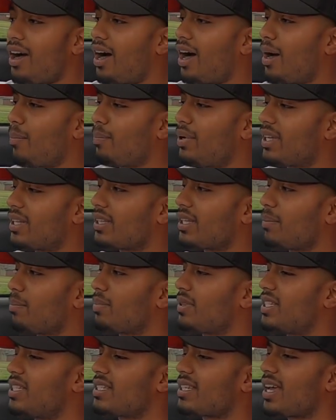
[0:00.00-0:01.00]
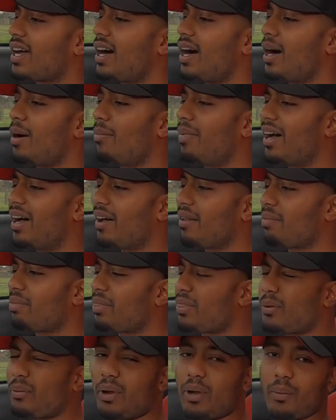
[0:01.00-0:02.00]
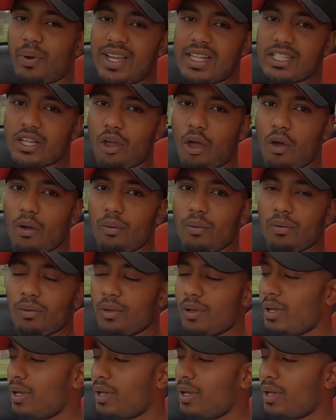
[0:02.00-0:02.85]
I picked up this car about 3 weeks ago.